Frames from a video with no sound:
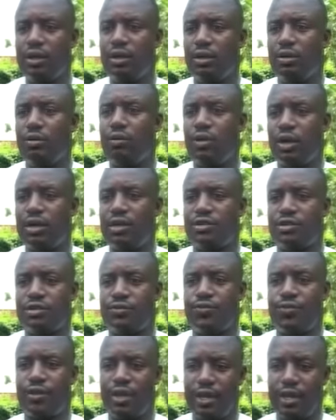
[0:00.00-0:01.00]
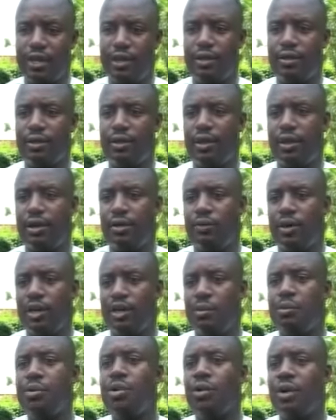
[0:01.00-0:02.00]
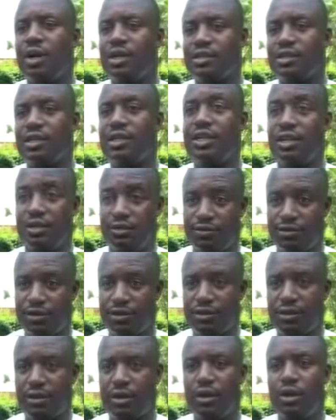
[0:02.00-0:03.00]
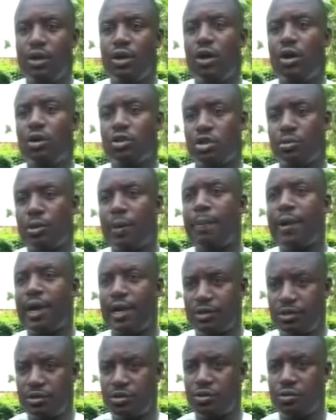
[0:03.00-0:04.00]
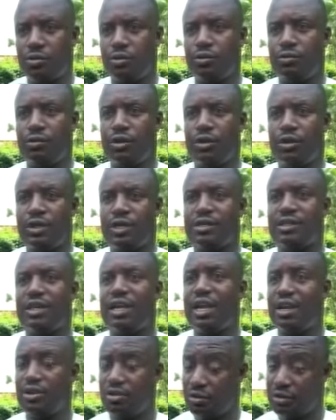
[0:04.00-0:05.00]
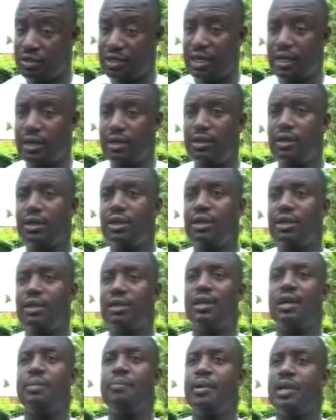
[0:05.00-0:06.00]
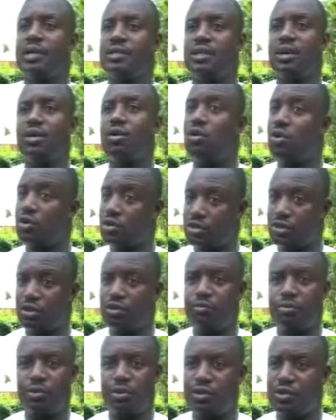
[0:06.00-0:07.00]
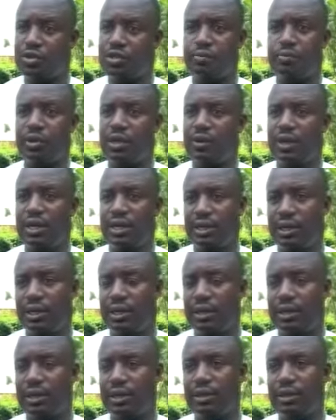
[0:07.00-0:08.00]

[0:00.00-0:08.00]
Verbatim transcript: what is fair and what the PURC gives ought to be passed through because it's the end user that bears the cost of producing power in Ghana.